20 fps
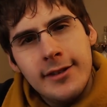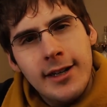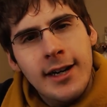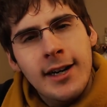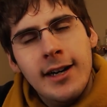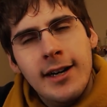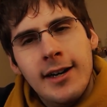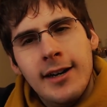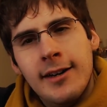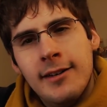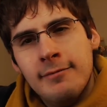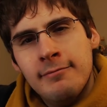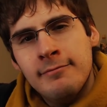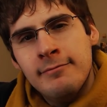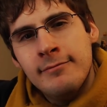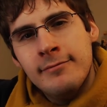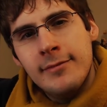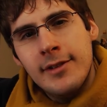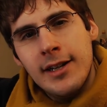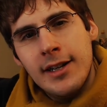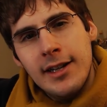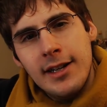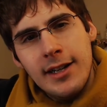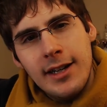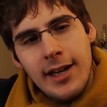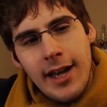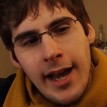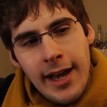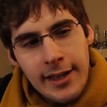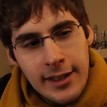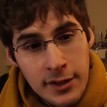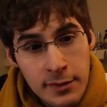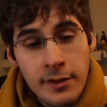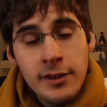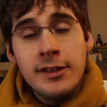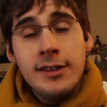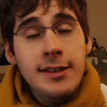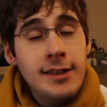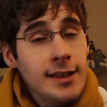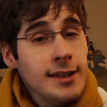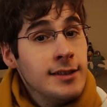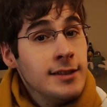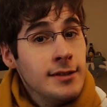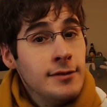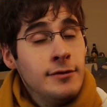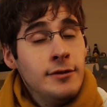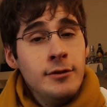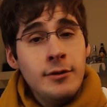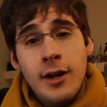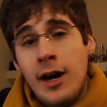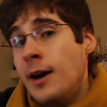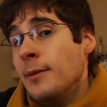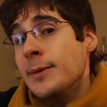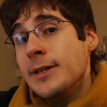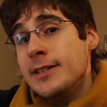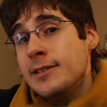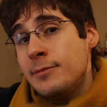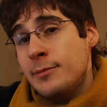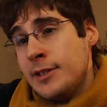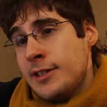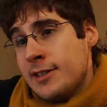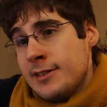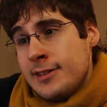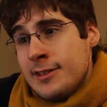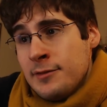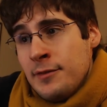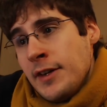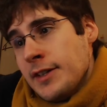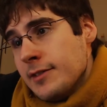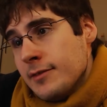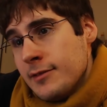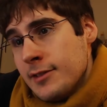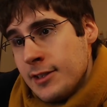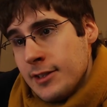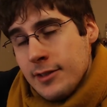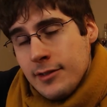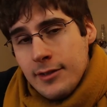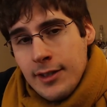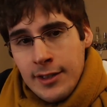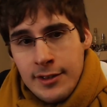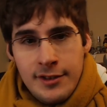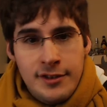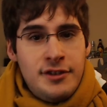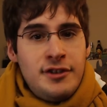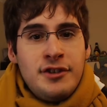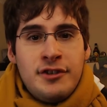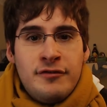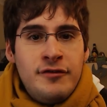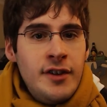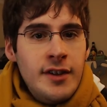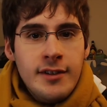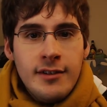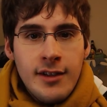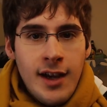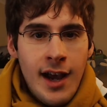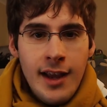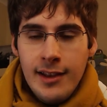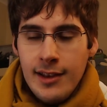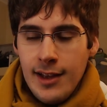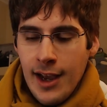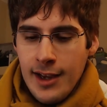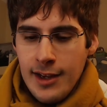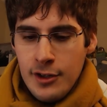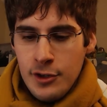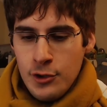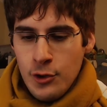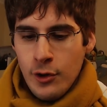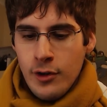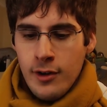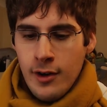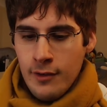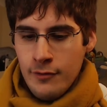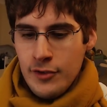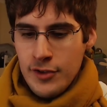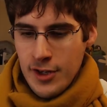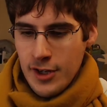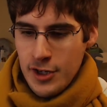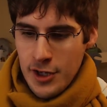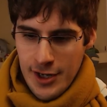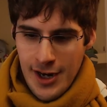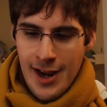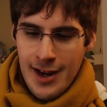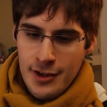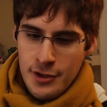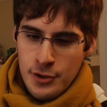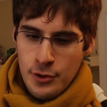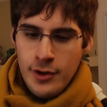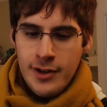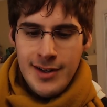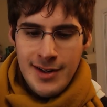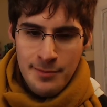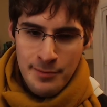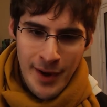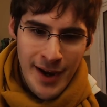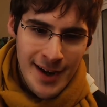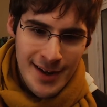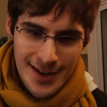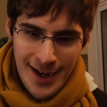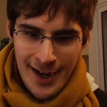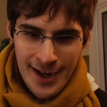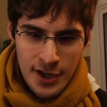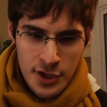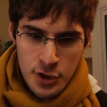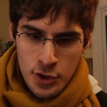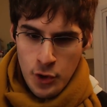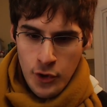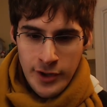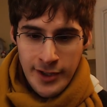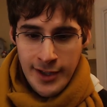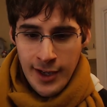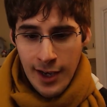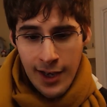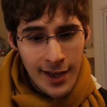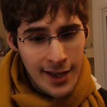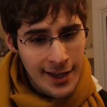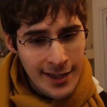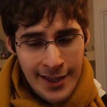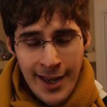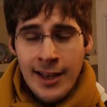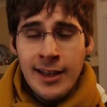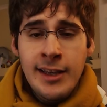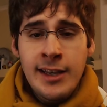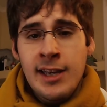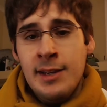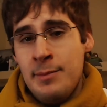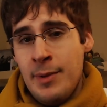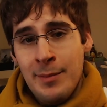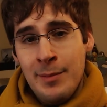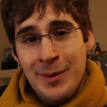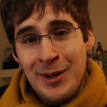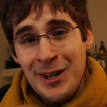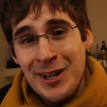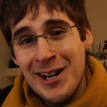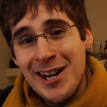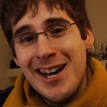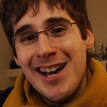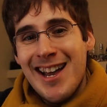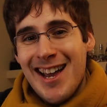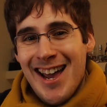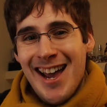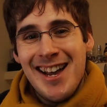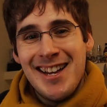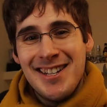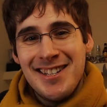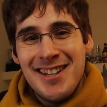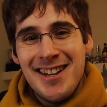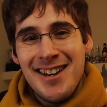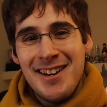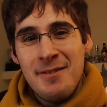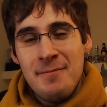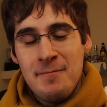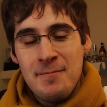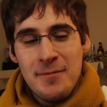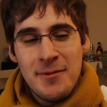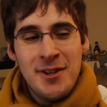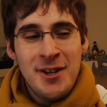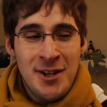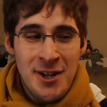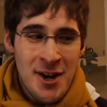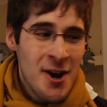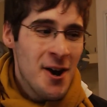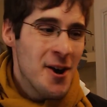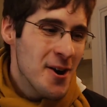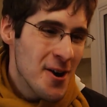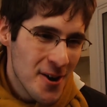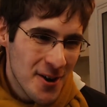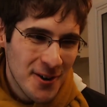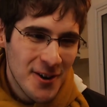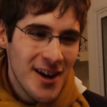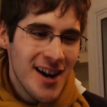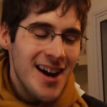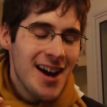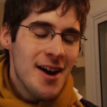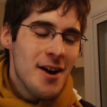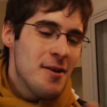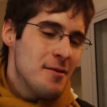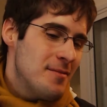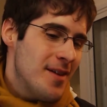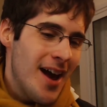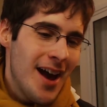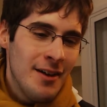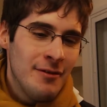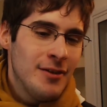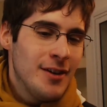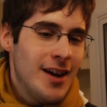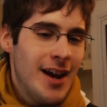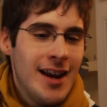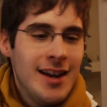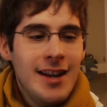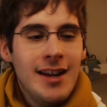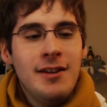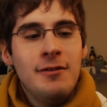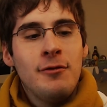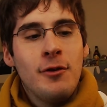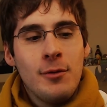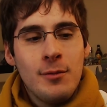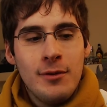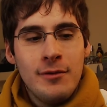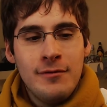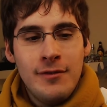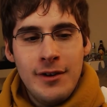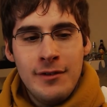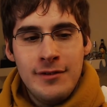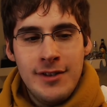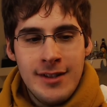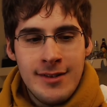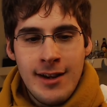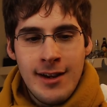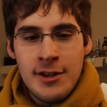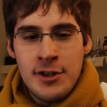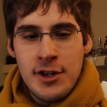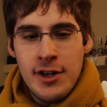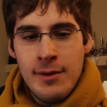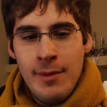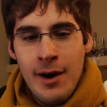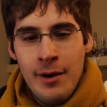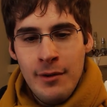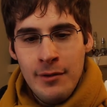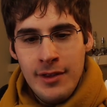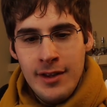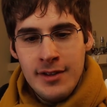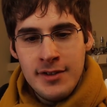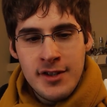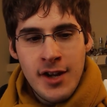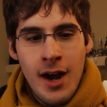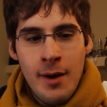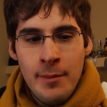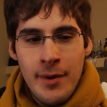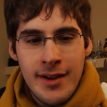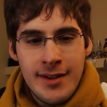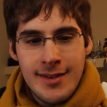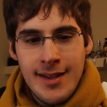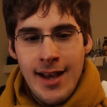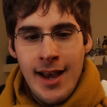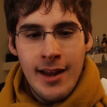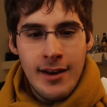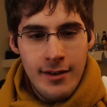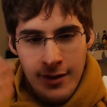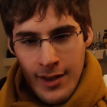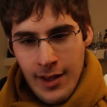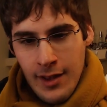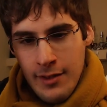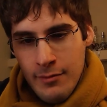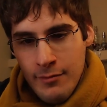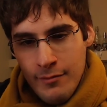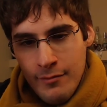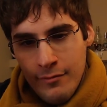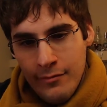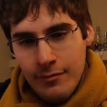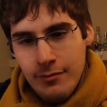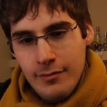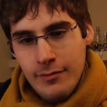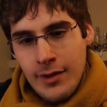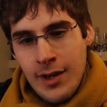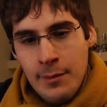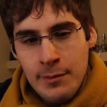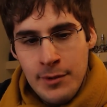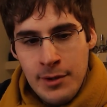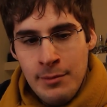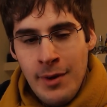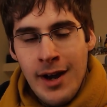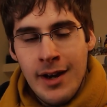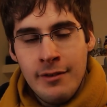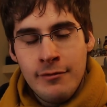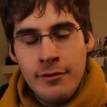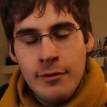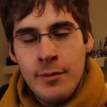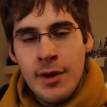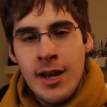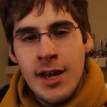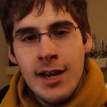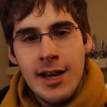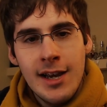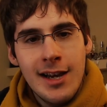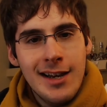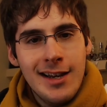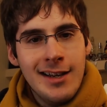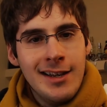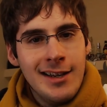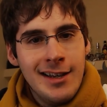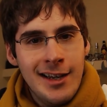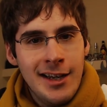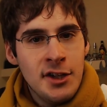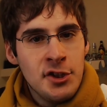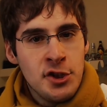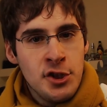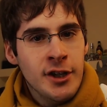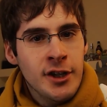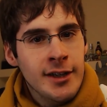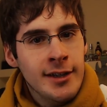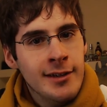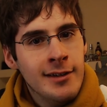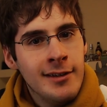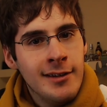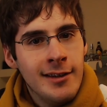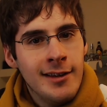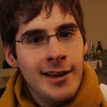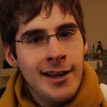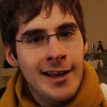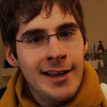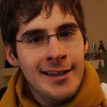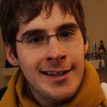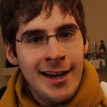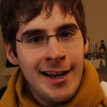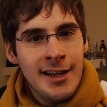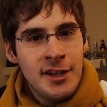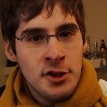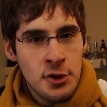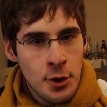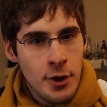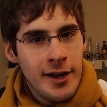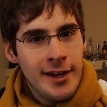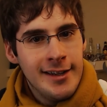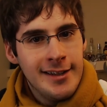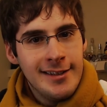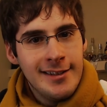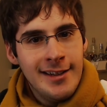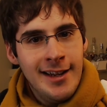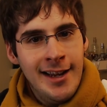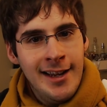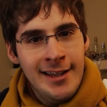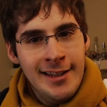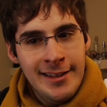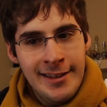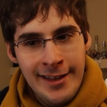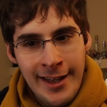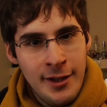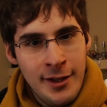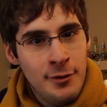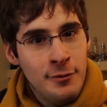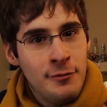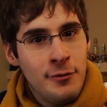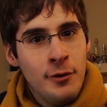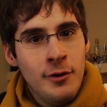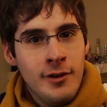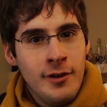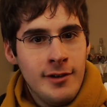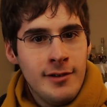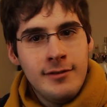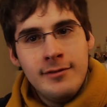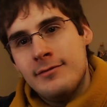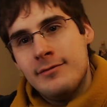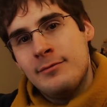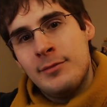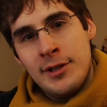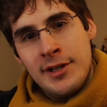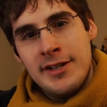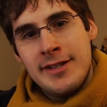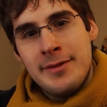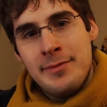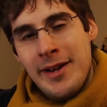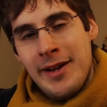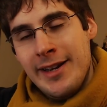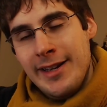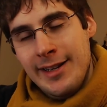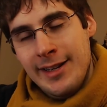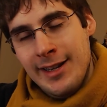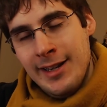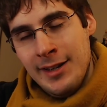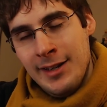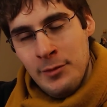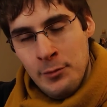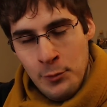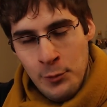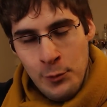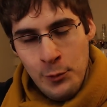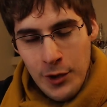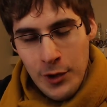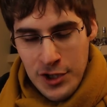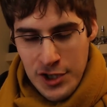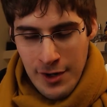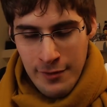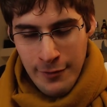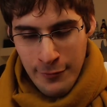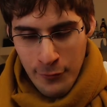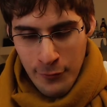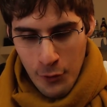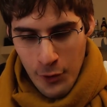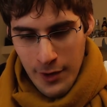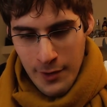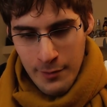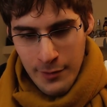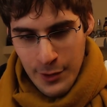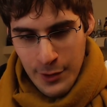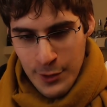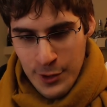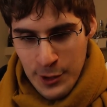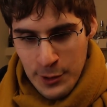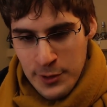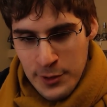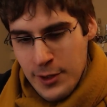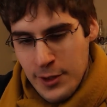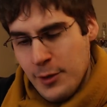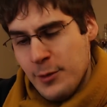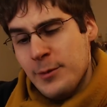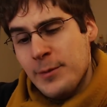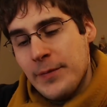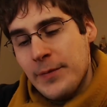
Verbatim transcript: Um, and especially thanks if you comment because it's fun to it's just fun. I I enjoy conversation. I enjoy debate. I enjoy yelling at people. And um, you know, every any, any form of, of discussion about these topics that that come to mind for me is good and I enjoy it and thank you for participating in whichever form you choose to.